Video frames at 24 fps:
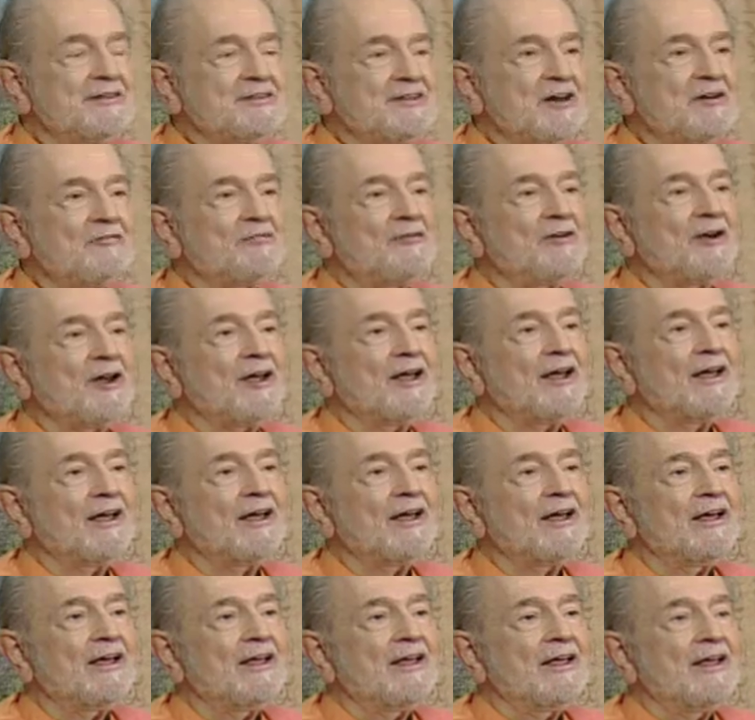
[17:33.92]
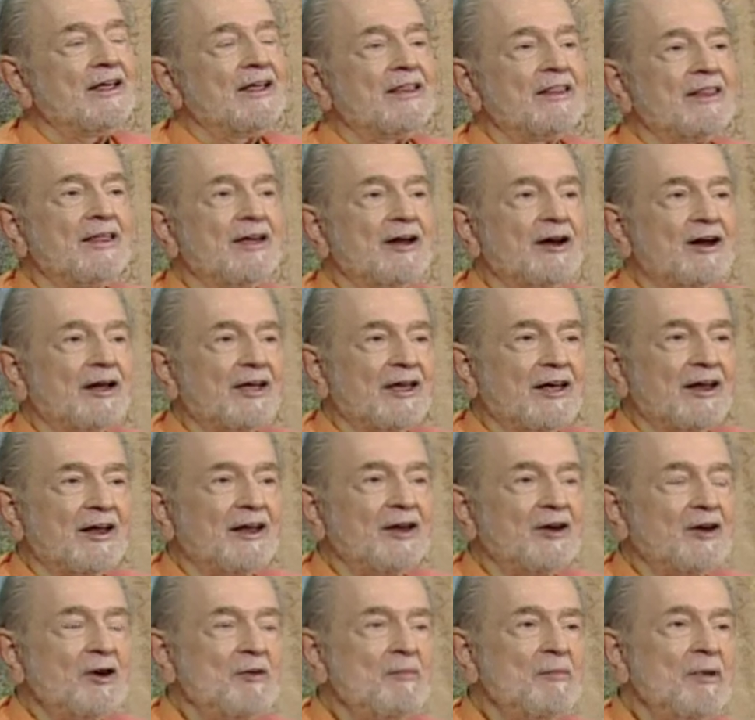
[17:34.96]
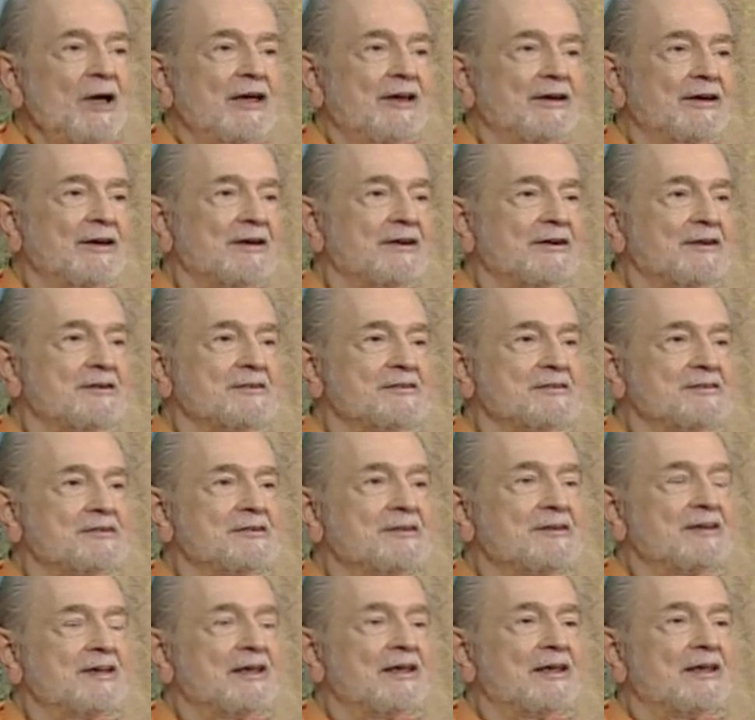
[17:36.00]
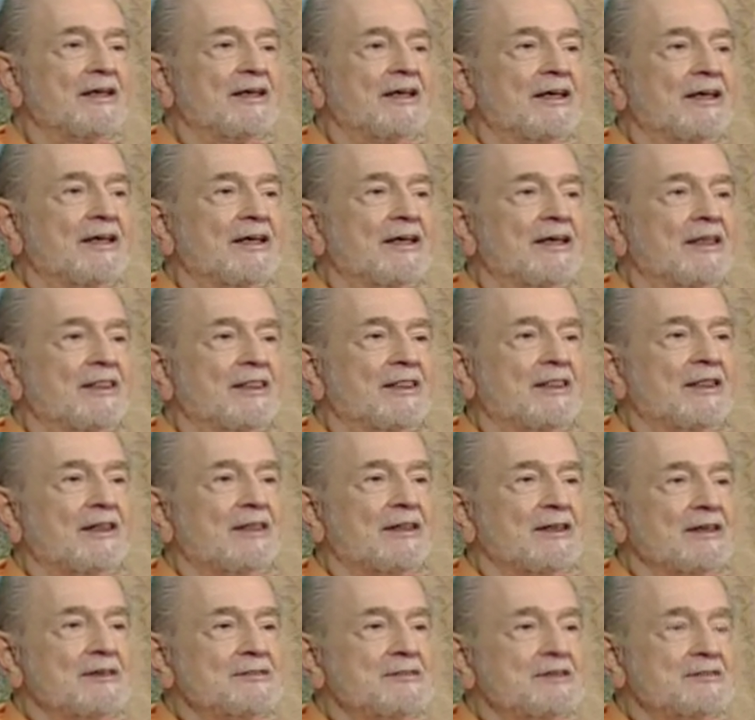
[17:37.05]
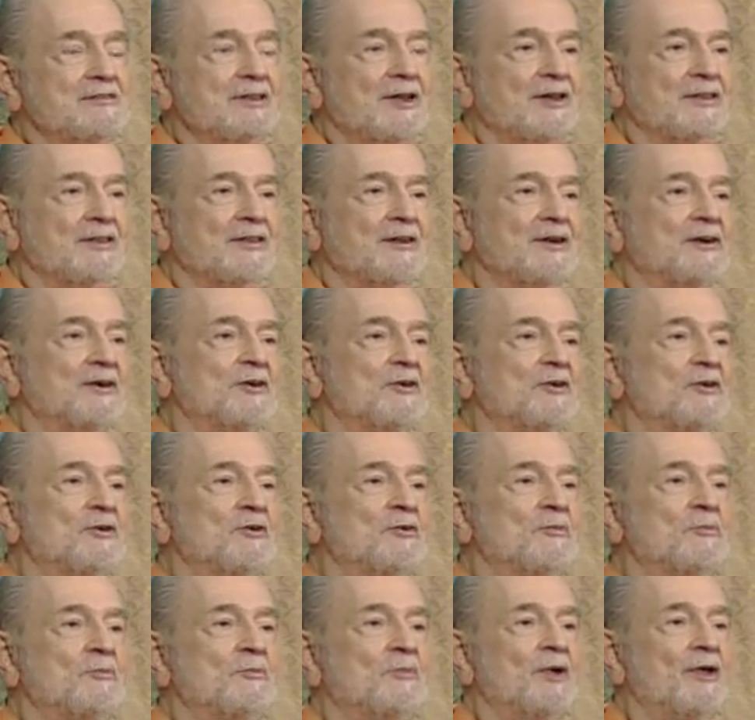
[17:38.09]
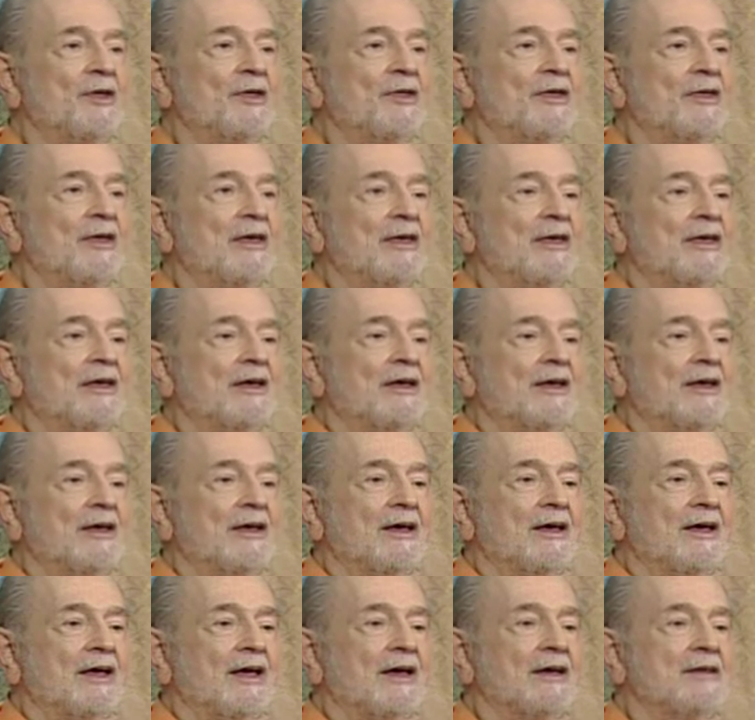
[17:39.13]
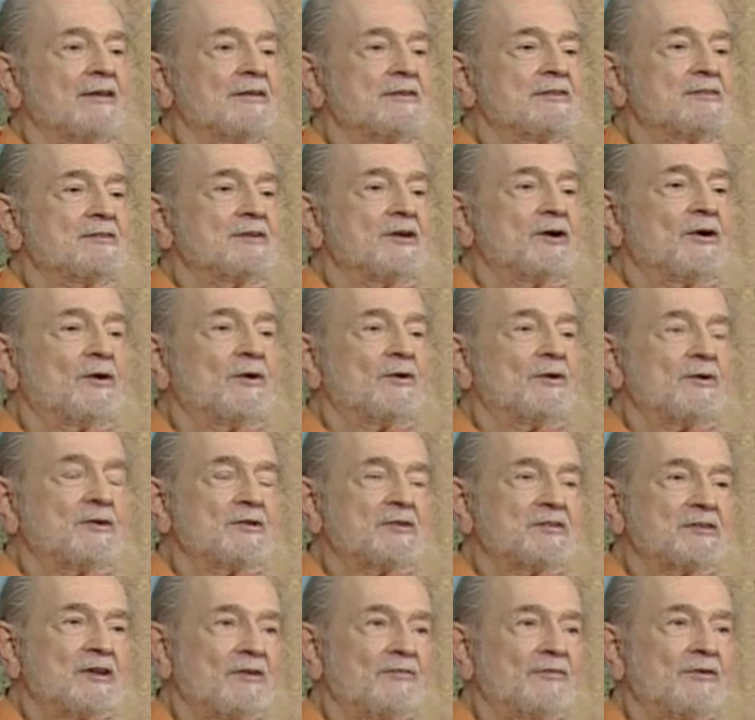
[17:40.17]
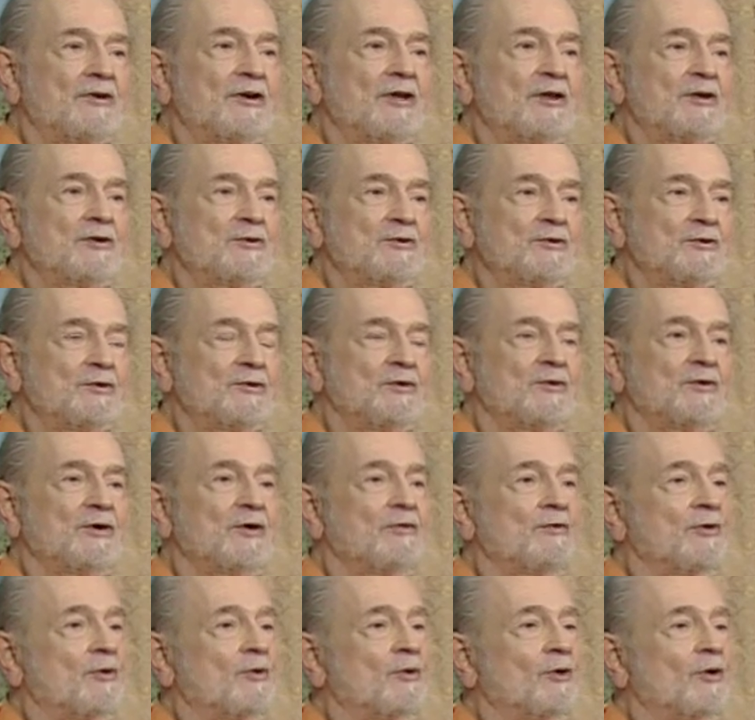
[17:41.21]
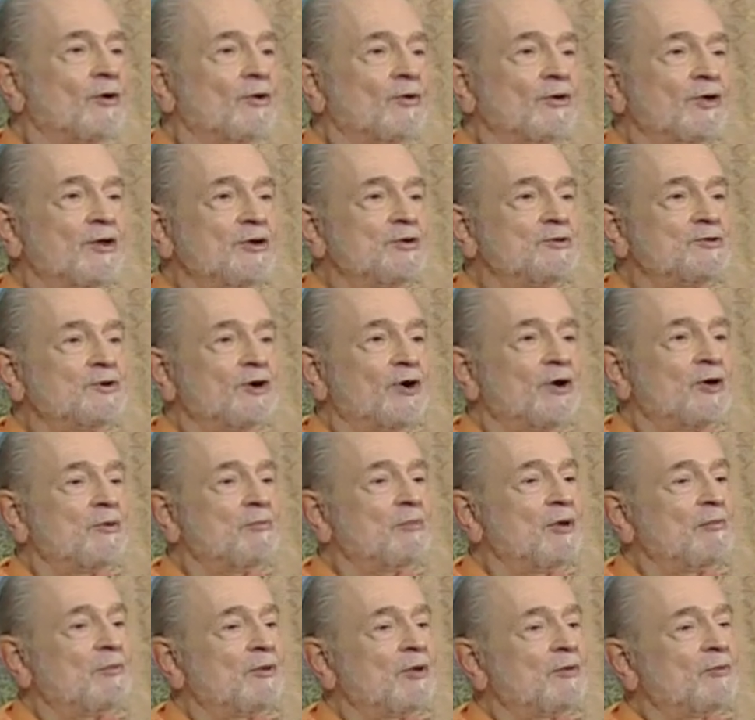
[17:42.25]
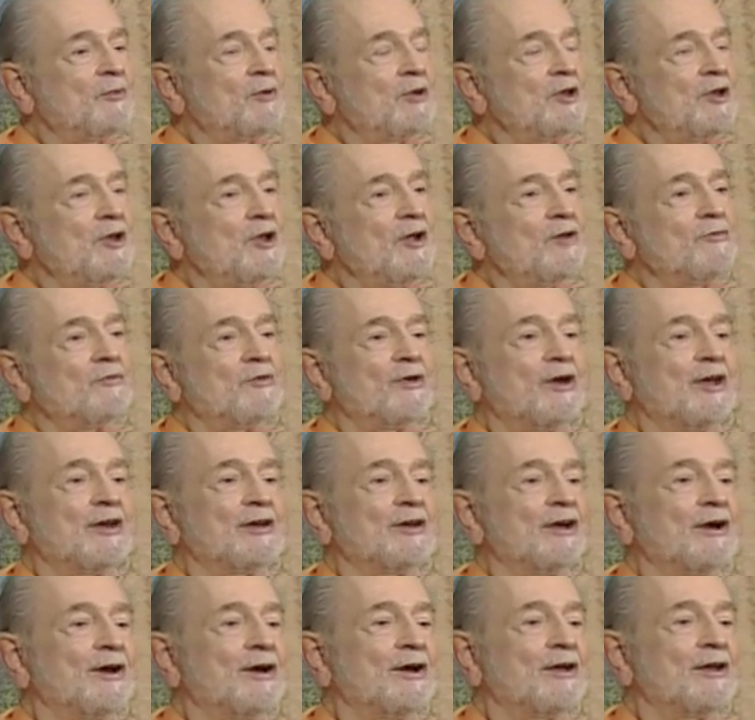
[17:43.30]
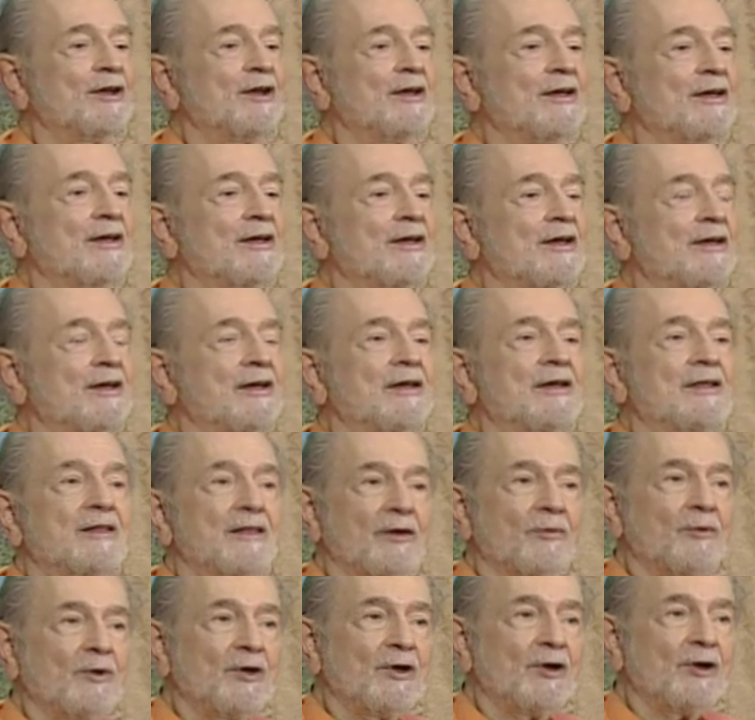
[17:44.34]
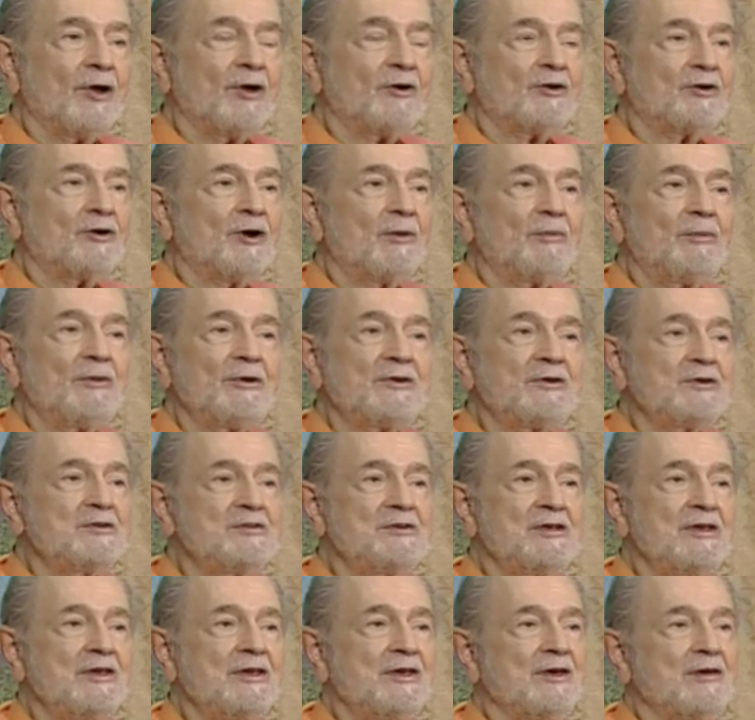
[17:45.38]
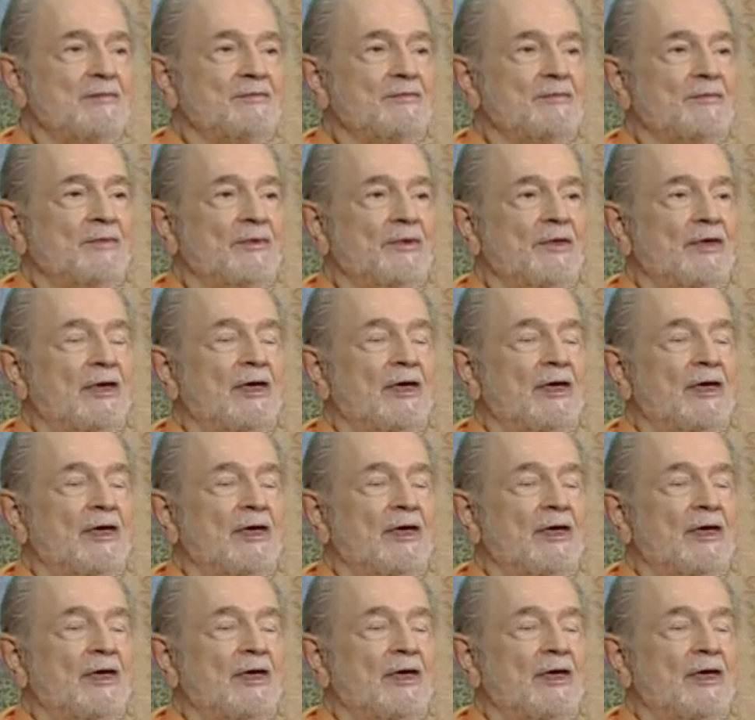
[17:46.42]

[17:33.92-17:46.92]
suffering, they are getting reminders that this is not their home. And so suffering too, if it were only joy, people would not find God. They would not trouble to seek him.